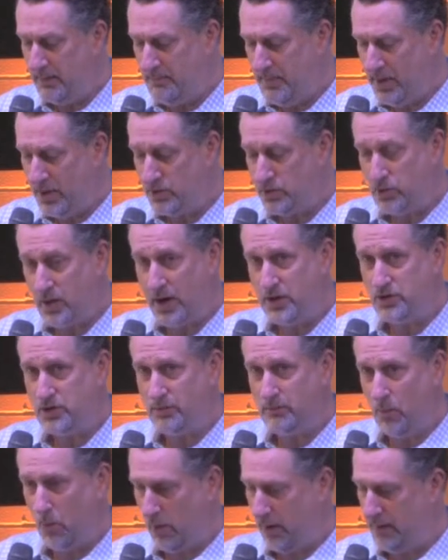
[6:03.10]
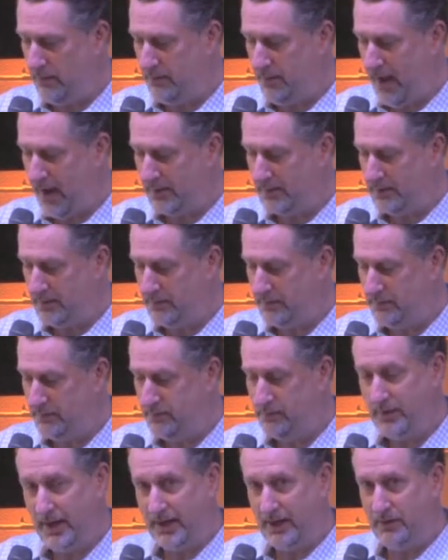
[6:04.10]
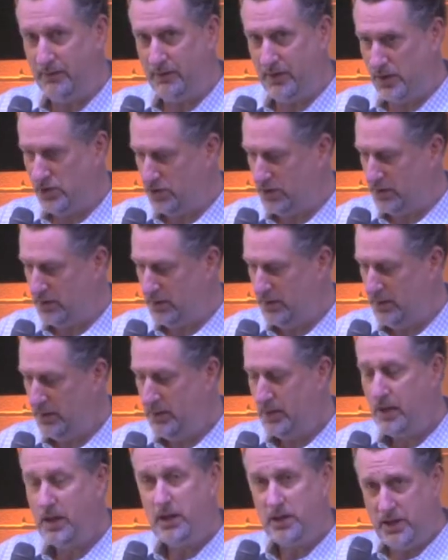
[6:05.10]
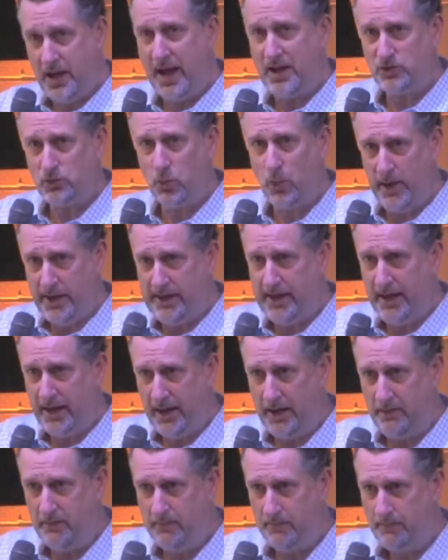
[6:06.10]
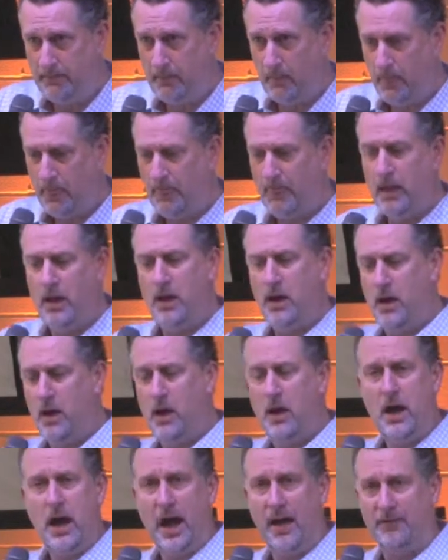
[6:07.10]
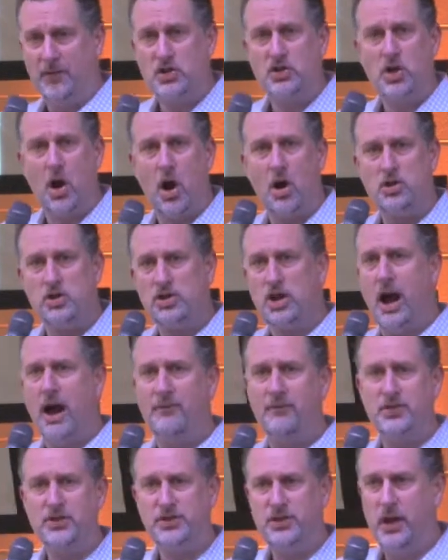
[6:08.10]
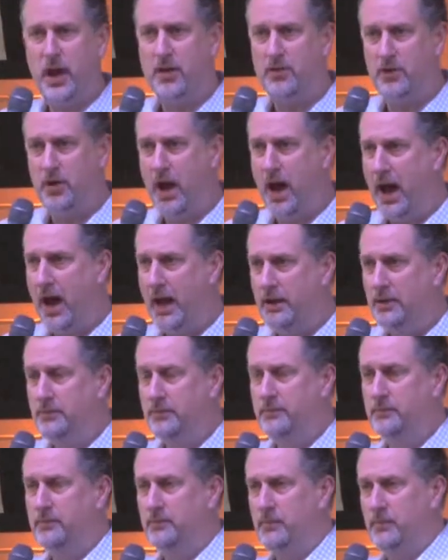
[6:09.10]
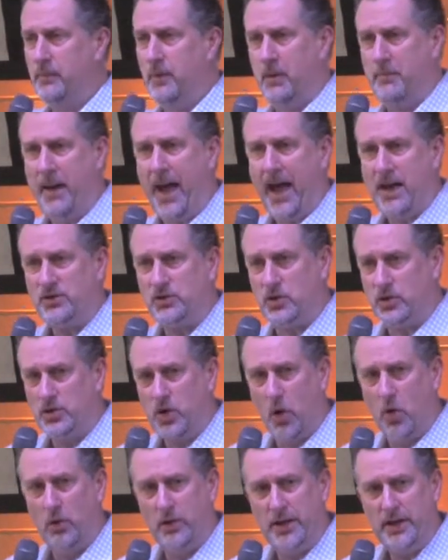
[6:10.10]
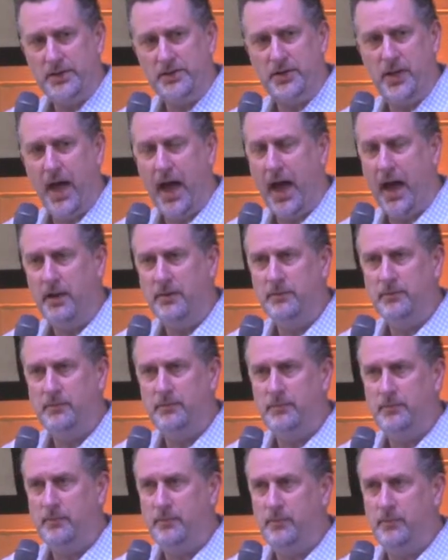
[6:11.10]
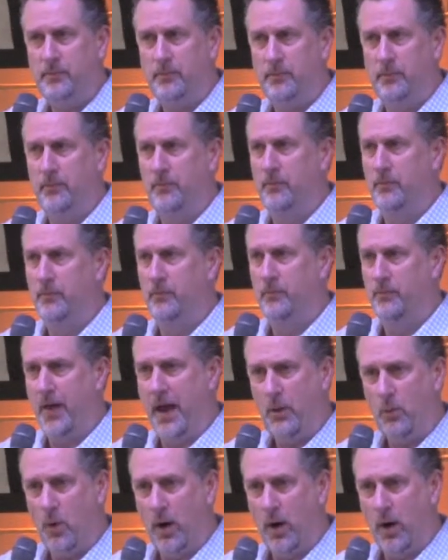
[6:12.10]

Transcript: administration more effective and efficient? Yes, we did. At the Charge Conference the other night, the pastor told us that they